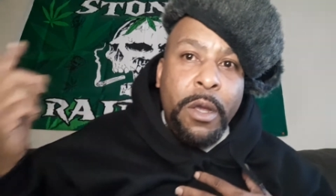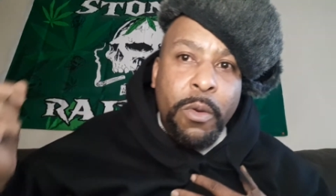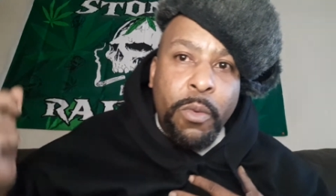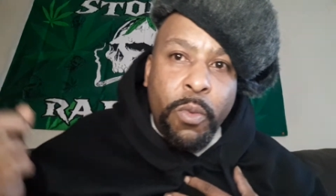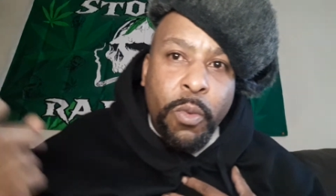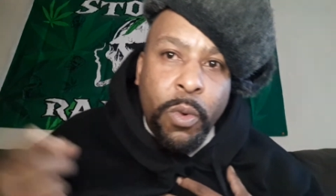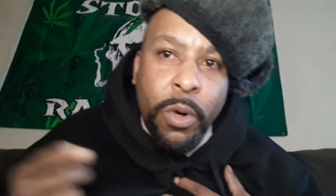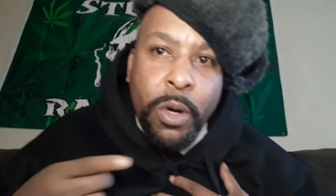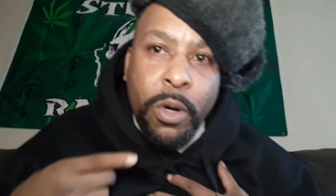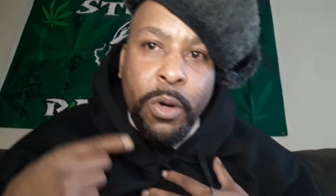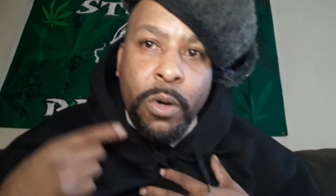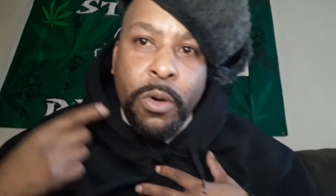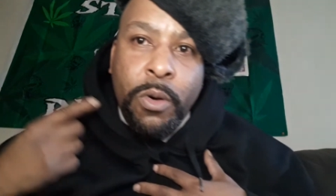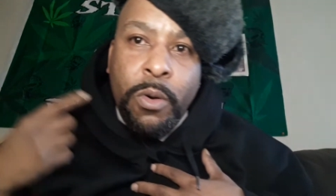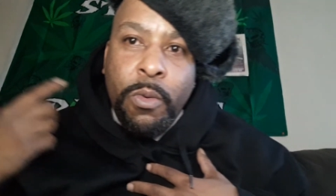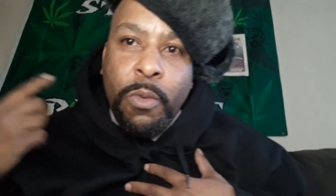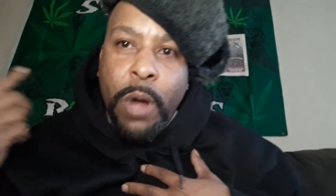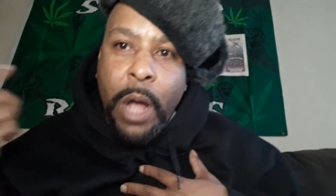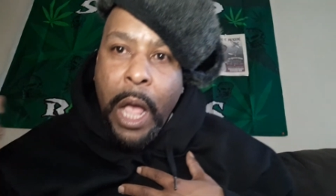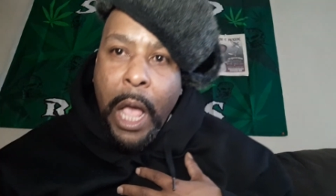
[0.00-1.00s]

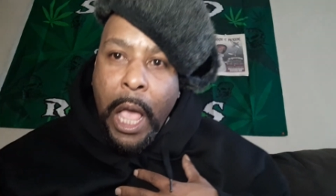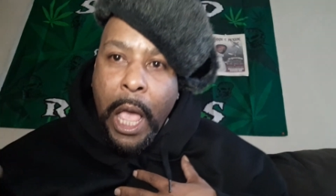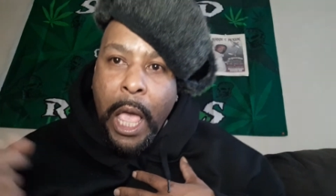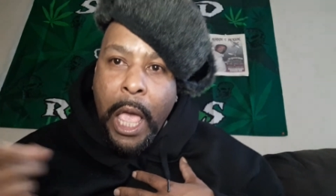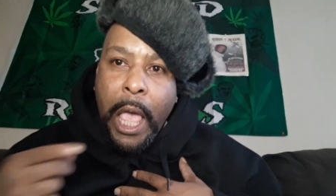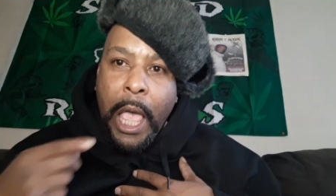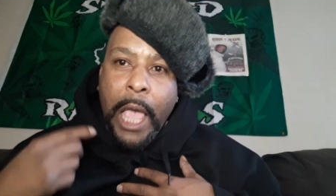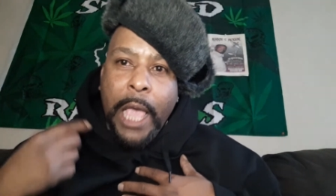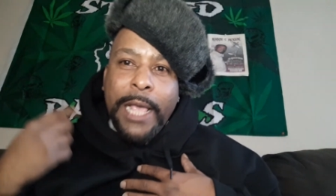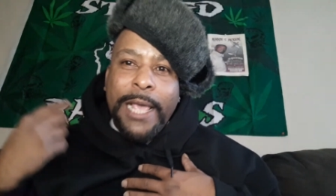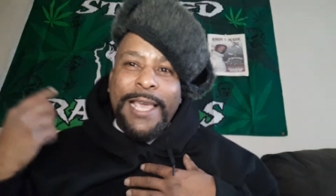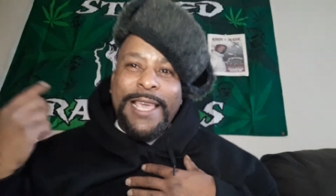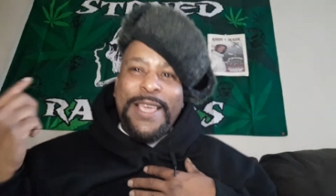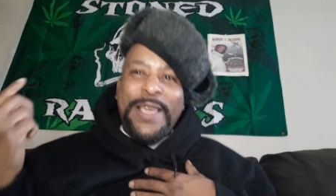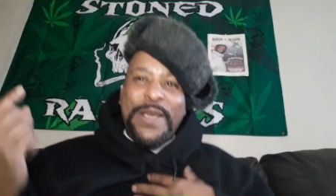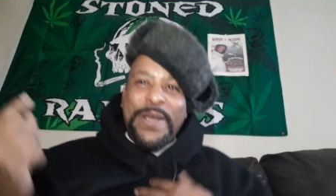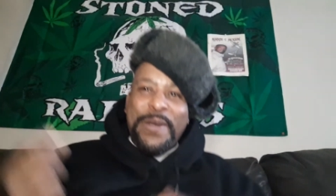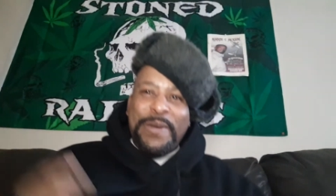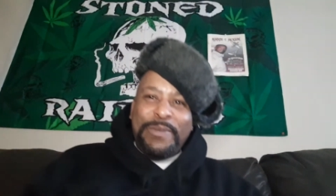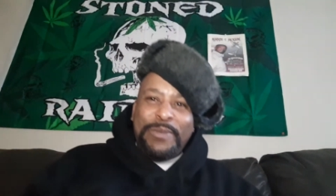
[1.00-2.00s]
Worldwide.
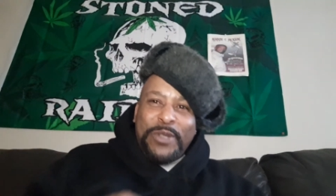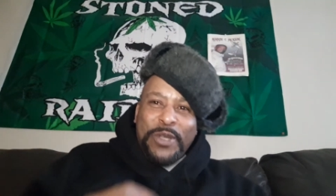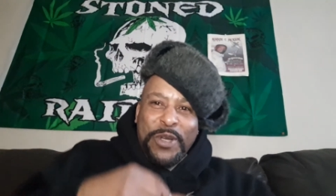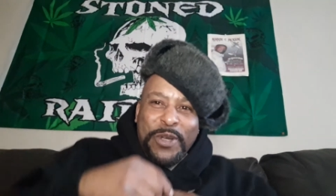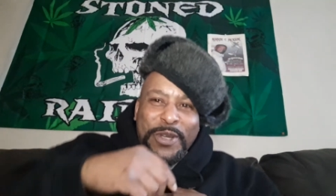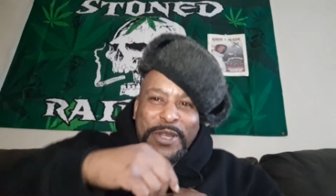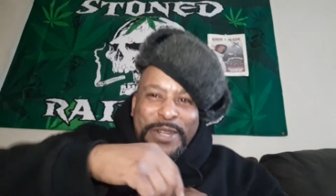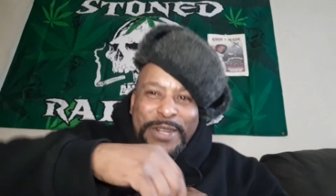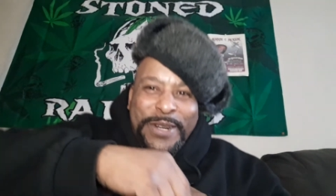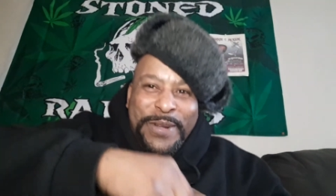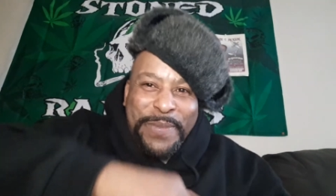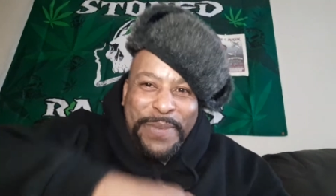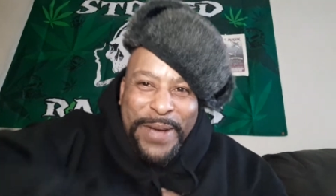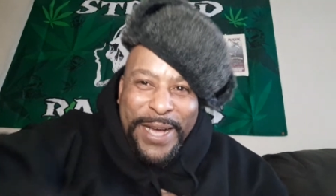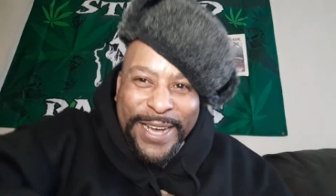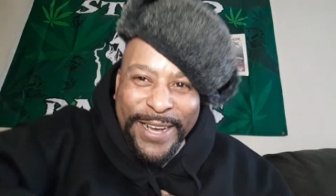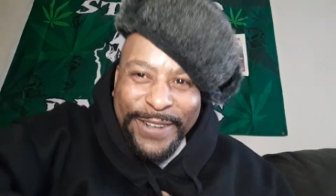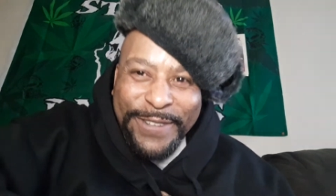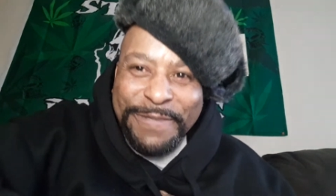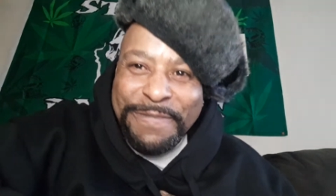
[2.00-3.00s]
you know what I'm talking
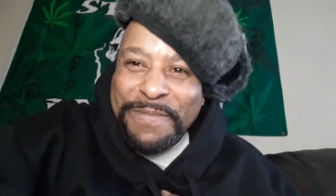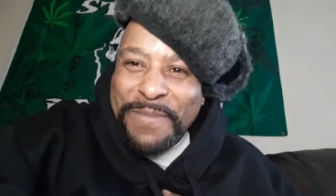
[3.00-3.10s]
about?